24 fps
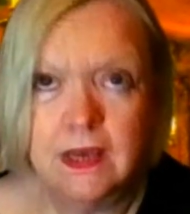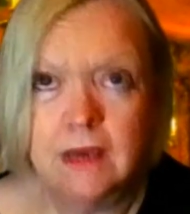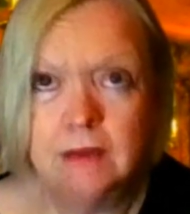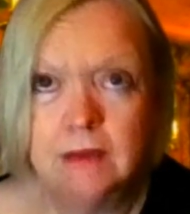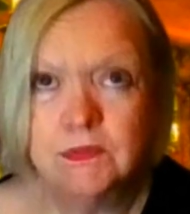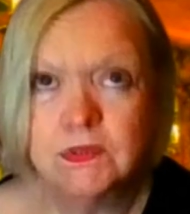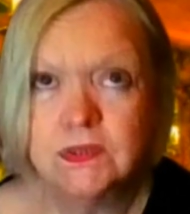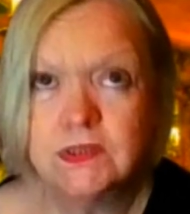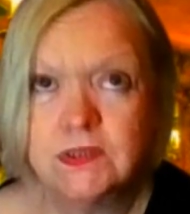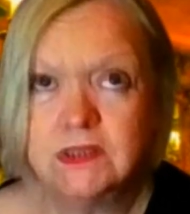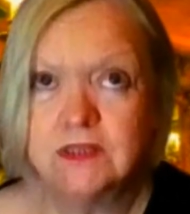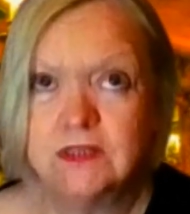
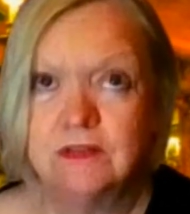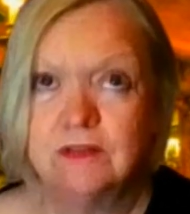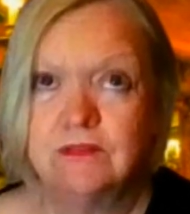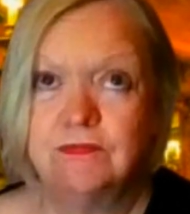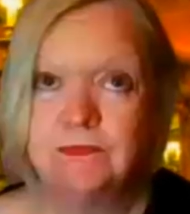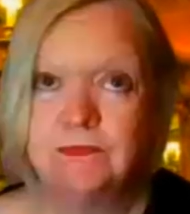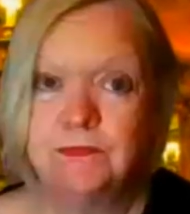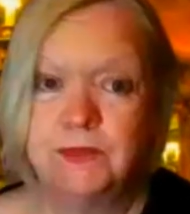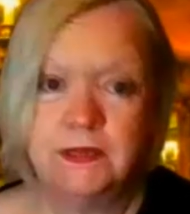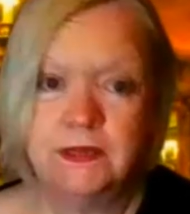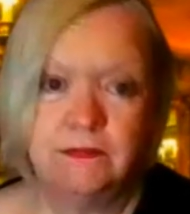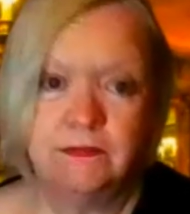That must
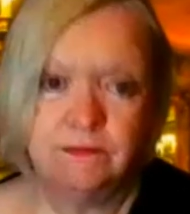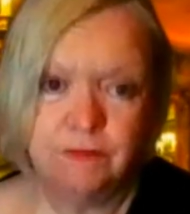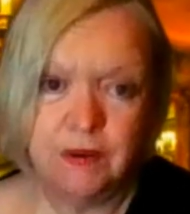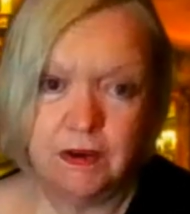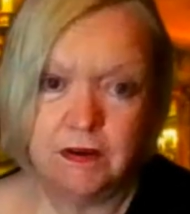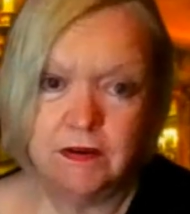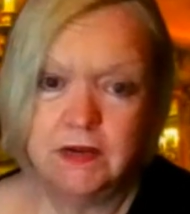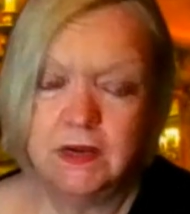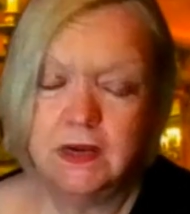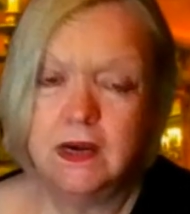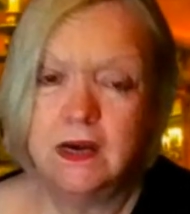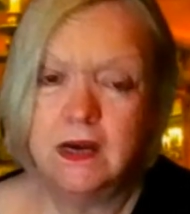have been
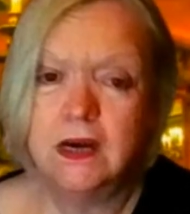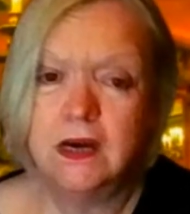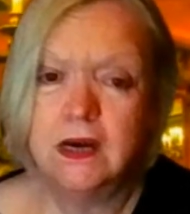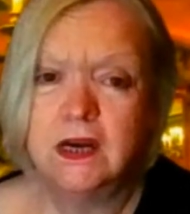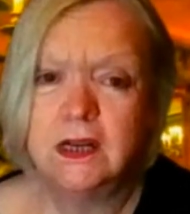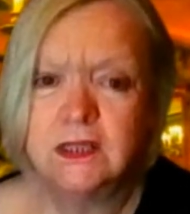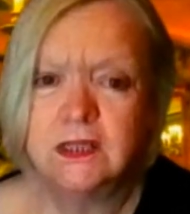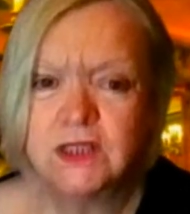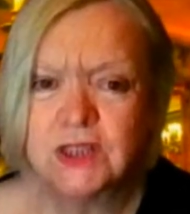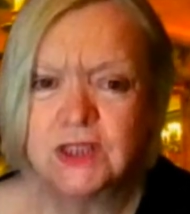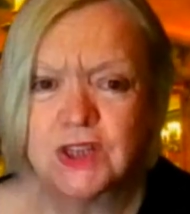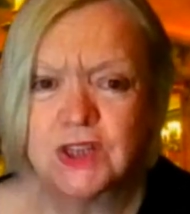very
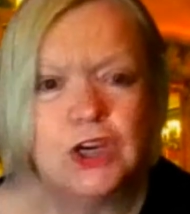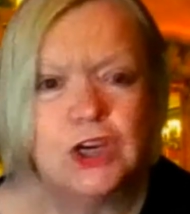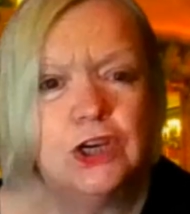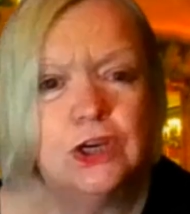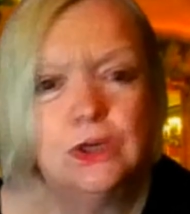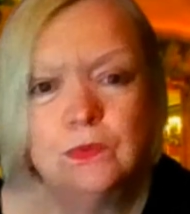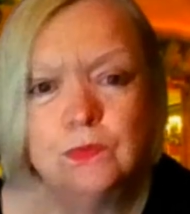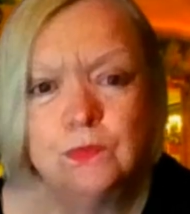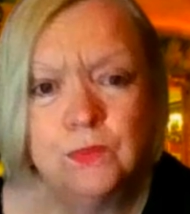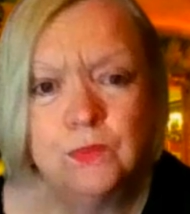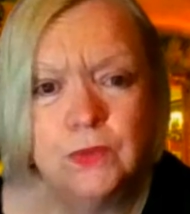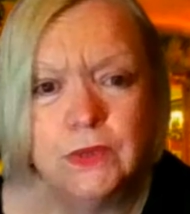hard to
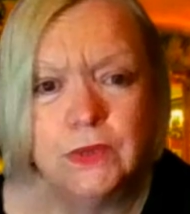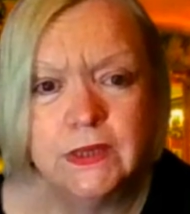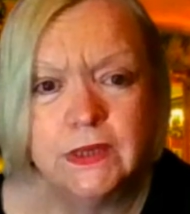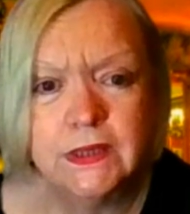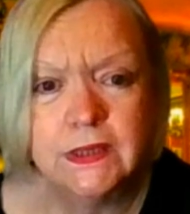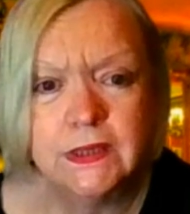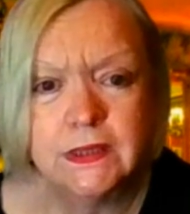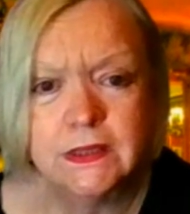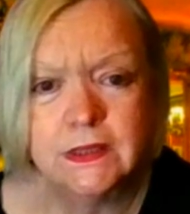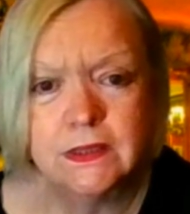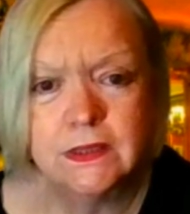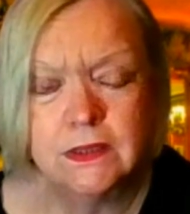cope
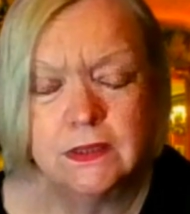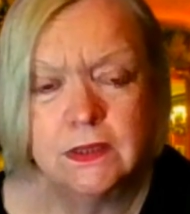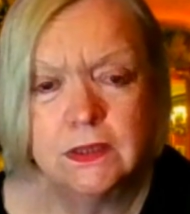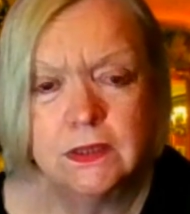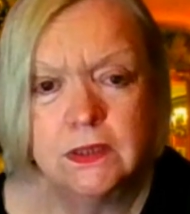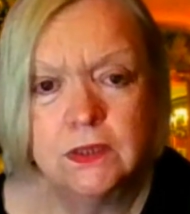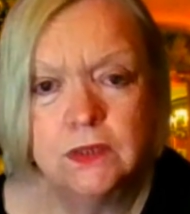with,